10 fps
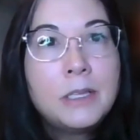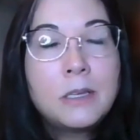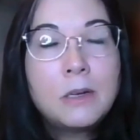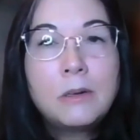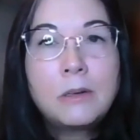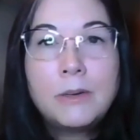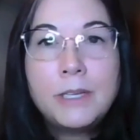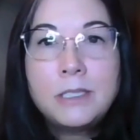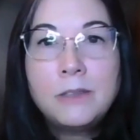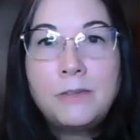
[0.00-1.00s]
so
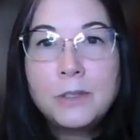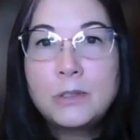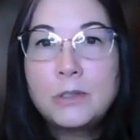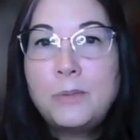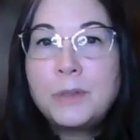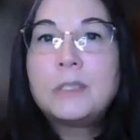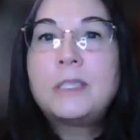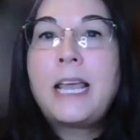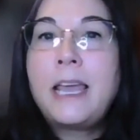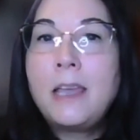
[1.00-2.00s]
Croatia feels super
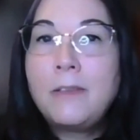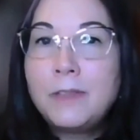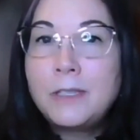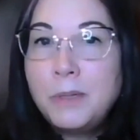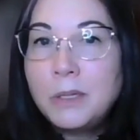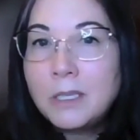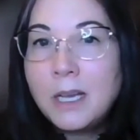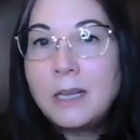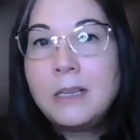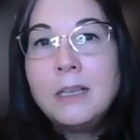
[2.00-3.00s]
safe. It's built
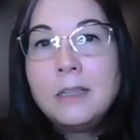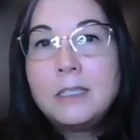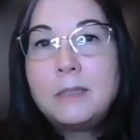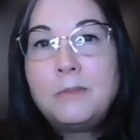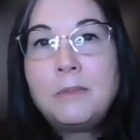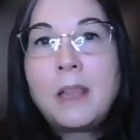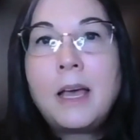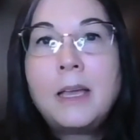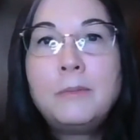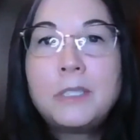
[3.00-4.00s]
on this
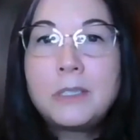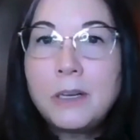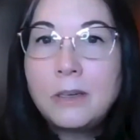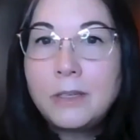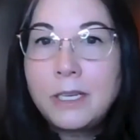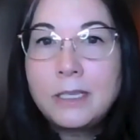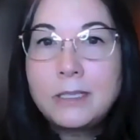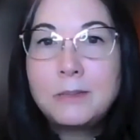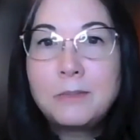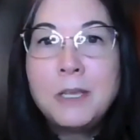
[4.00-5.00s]
limestone, and
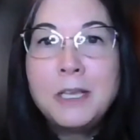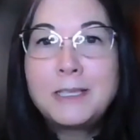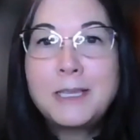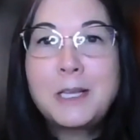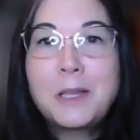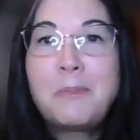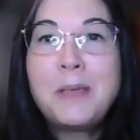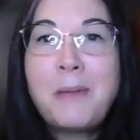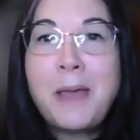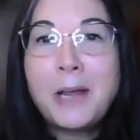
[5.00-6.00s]
it's like the
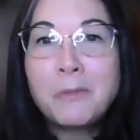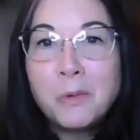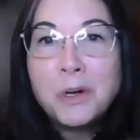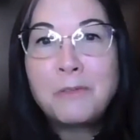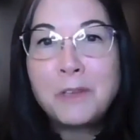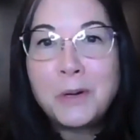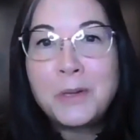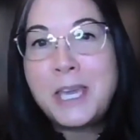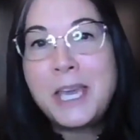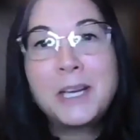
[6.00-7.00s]
big bad wolf. He
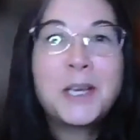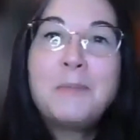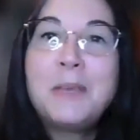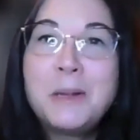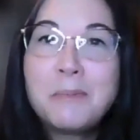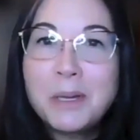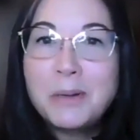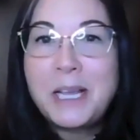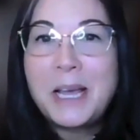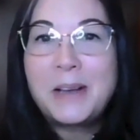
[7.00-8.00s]
can't come in and
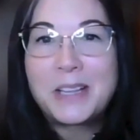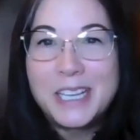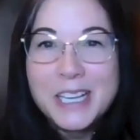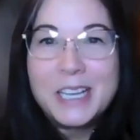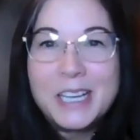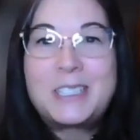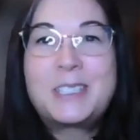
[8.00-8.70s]
blow down a